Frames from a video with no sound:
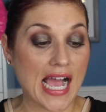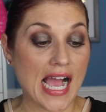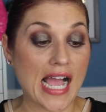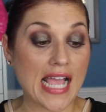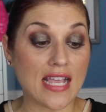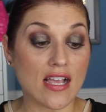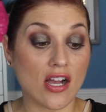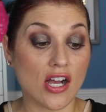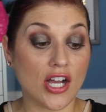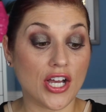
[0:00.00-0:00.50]

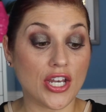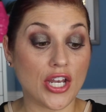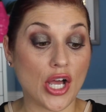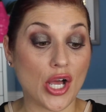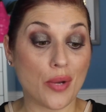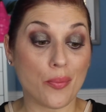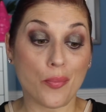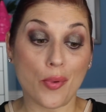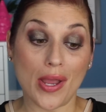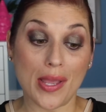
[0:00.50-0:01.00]
Icon
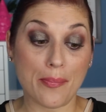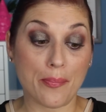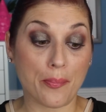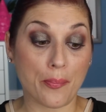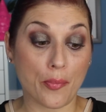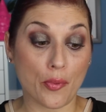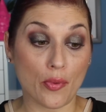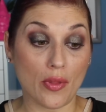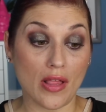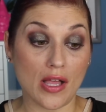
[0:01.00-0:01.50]
Ombre
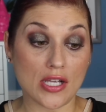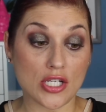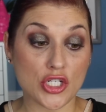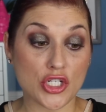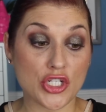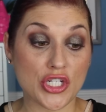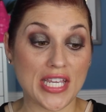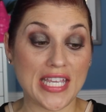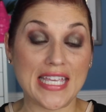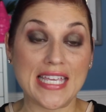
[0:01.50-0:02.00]

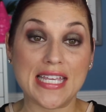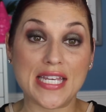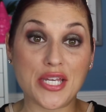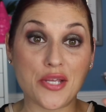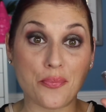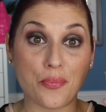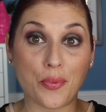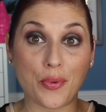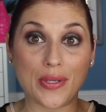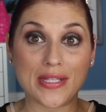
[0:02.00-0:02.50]
Blush in
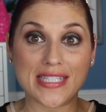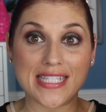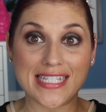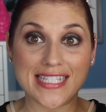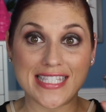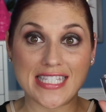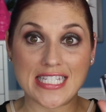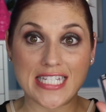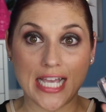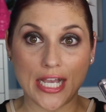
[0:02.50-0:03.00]

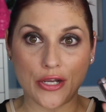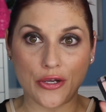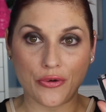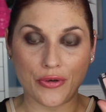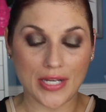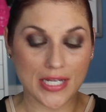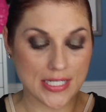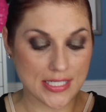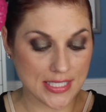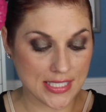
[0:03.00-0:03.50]
Princess
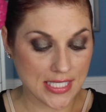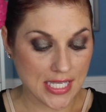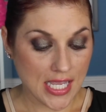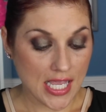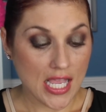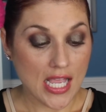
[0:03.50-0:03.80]
Daiquiris.